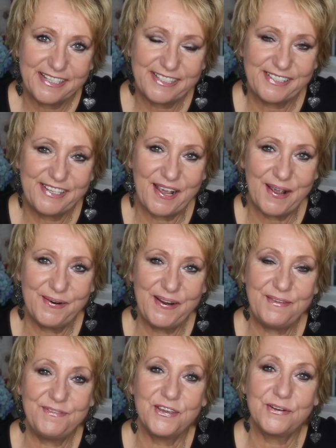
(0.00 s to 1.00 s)
So
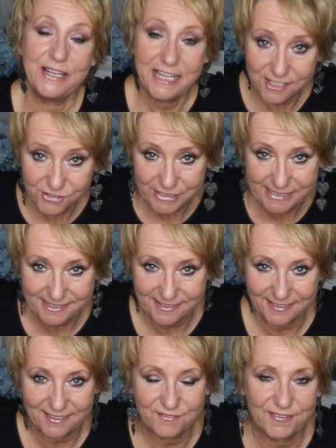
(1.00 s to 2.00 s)
if you're interested